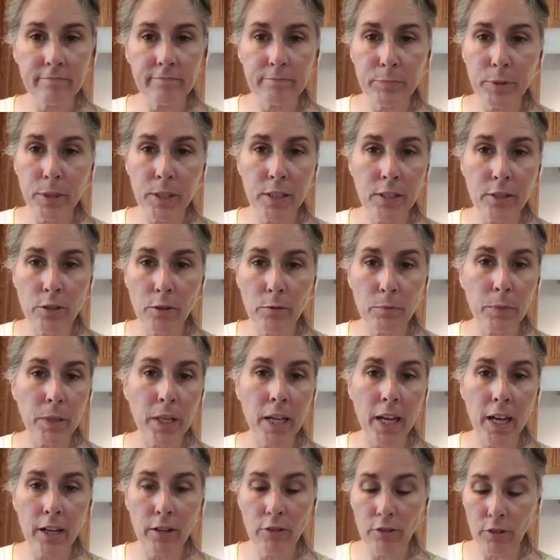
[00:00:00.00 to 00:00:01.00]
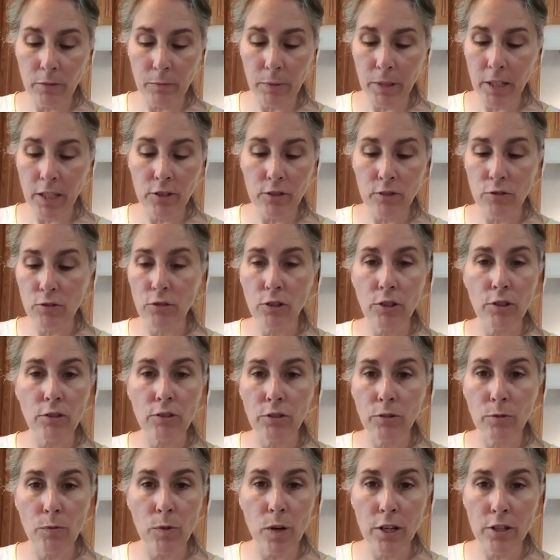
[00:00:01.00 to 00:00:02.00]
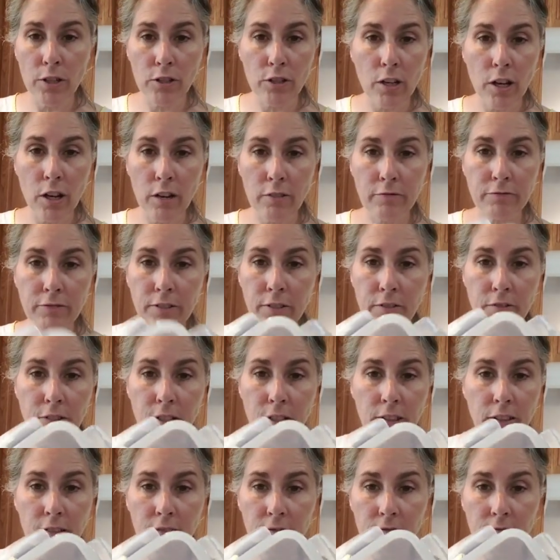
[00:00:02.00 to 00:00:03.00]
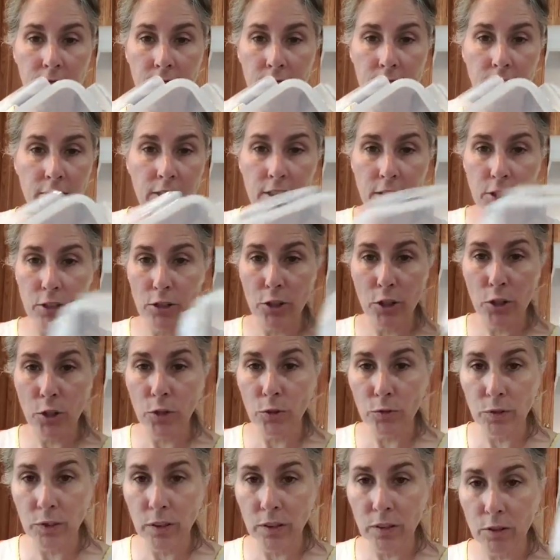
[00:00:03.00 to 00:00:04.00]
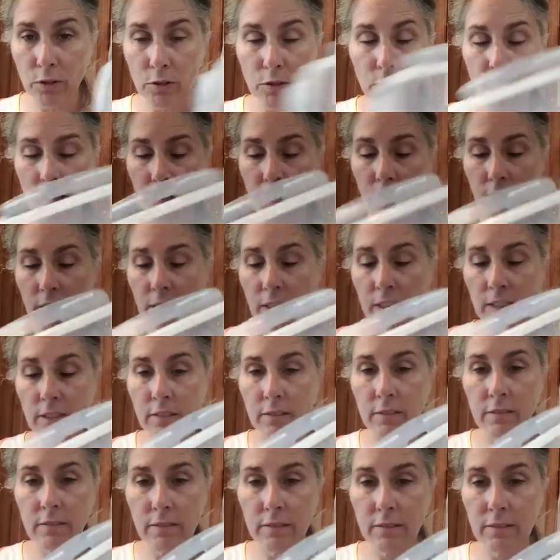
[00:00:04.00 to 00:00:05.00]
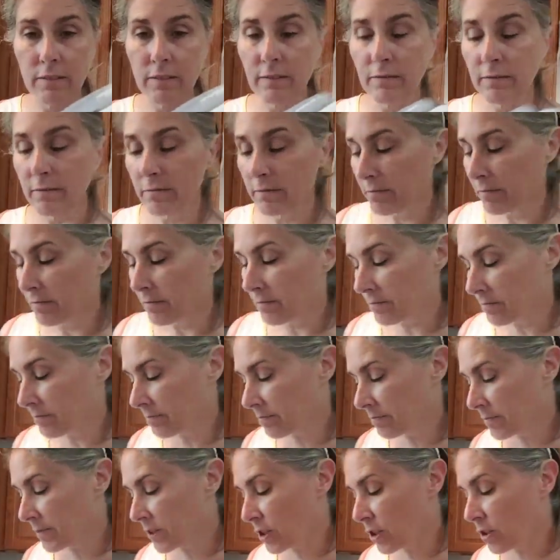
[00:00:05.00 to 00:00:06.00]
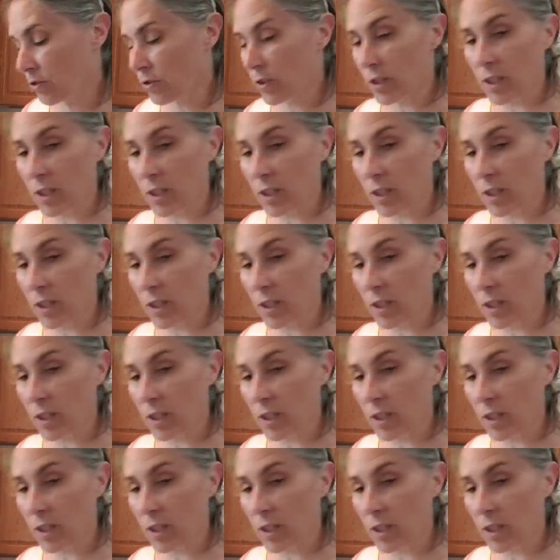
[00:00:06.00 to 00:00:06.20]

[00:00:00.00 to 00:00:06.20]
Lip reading: Please don't be angry because your logo washed off of the silicone or the lid to your